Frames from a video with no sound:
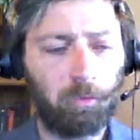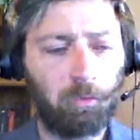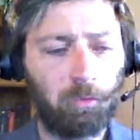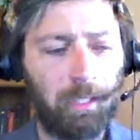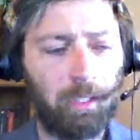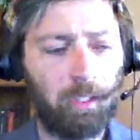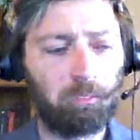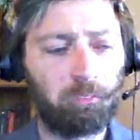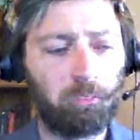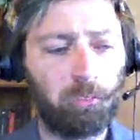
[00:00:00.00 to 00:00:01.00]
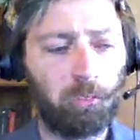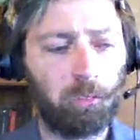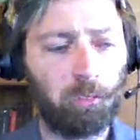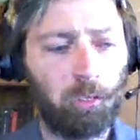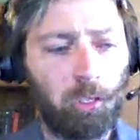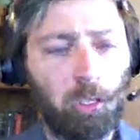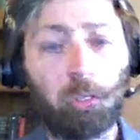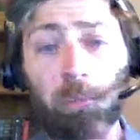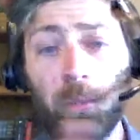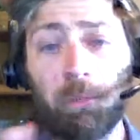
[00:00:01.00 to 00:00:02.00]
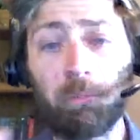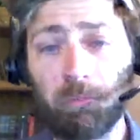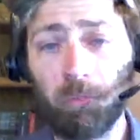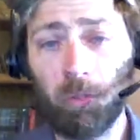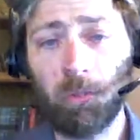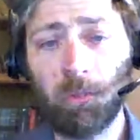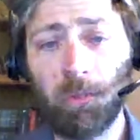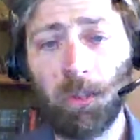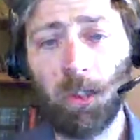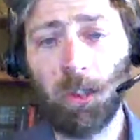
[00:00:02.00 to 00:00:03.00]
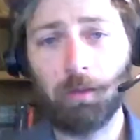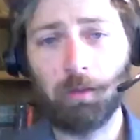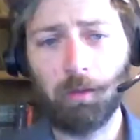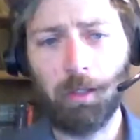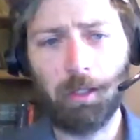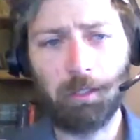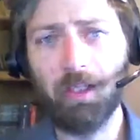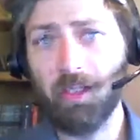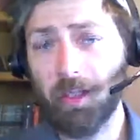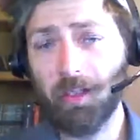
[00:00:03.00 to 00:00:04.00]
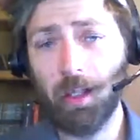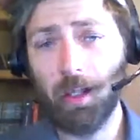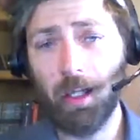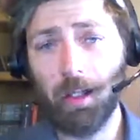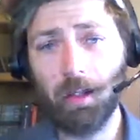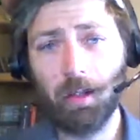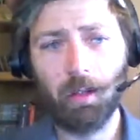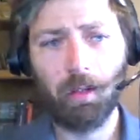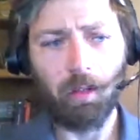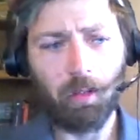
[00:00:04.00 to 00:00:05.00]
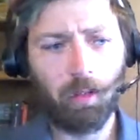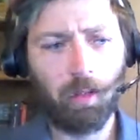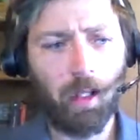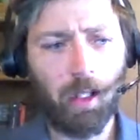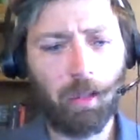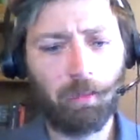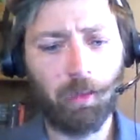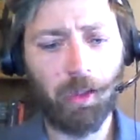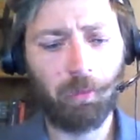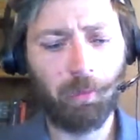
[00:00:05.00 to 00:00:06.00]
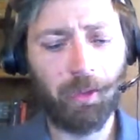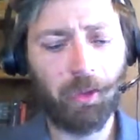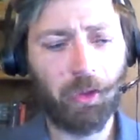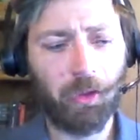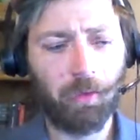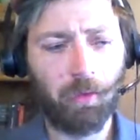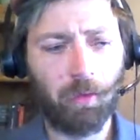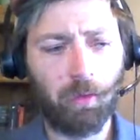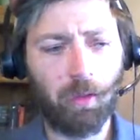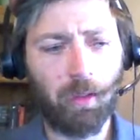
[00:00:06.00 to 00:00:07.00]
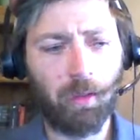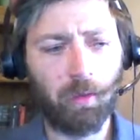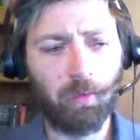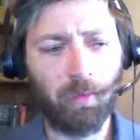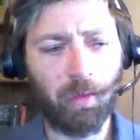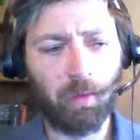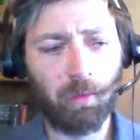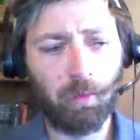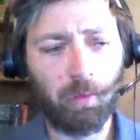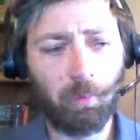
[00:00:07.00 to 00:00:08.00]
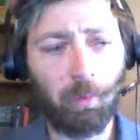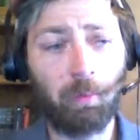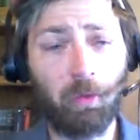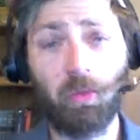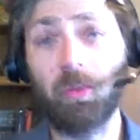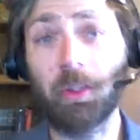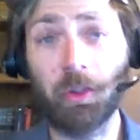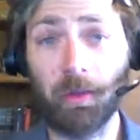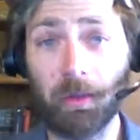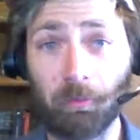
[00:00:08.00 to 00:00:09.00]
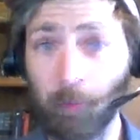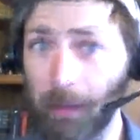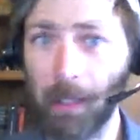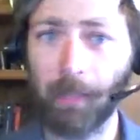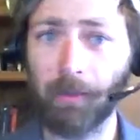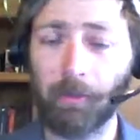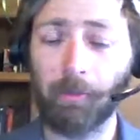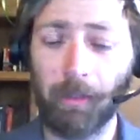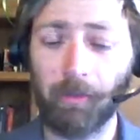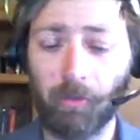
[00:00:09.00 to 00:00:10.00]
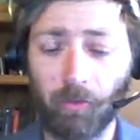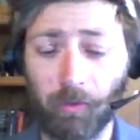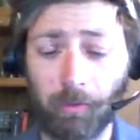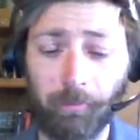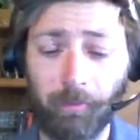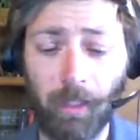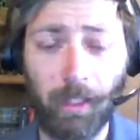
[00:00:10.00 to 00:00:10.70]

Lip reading: we have the Pueblo Revolt in 1680, which the Pueblos essentially regained independence from